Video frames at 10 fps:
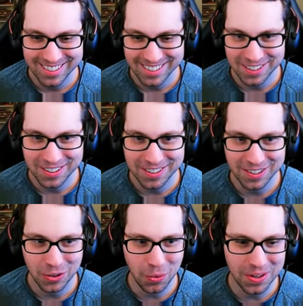You'll be all
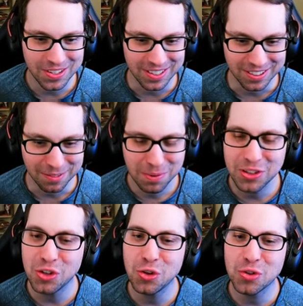right. Always here, but
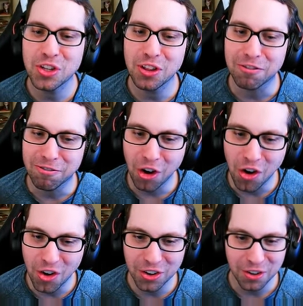the use of the
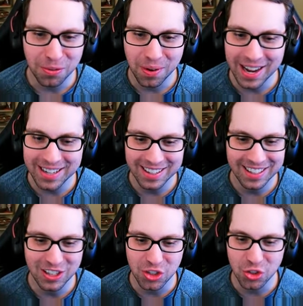fog right
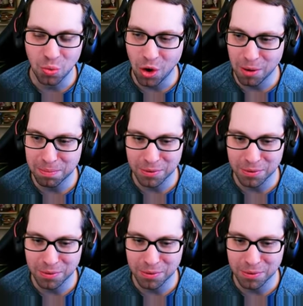in the swamp